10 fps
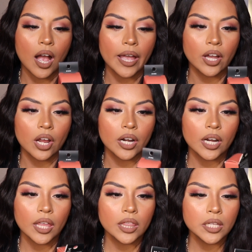I got
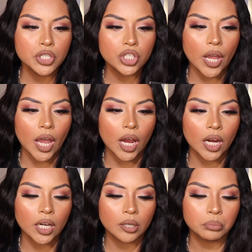it in the
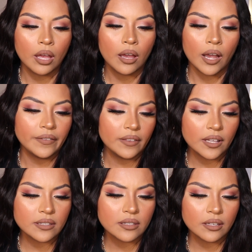shade, I think
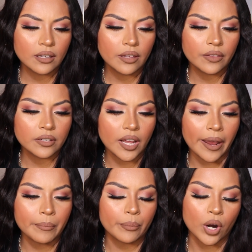that's the
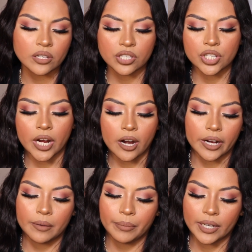name, Bronze
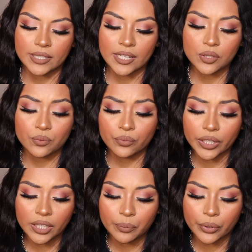Cherry, but it's
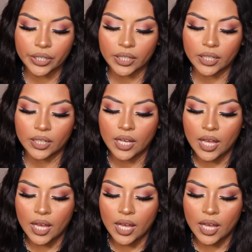really pretty.